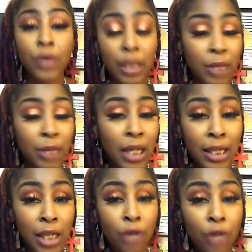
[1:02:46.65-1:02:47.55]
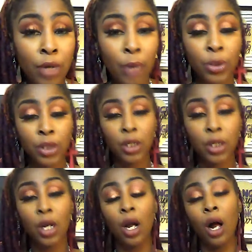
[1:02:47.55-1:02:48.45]
Didn't I tell you that was
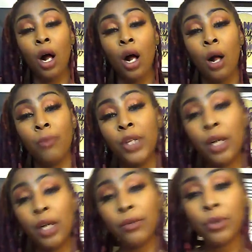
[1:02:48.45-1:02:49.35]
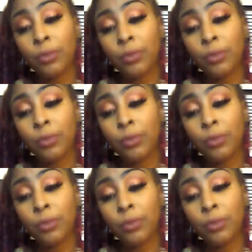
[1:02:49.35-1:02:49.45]
the devil?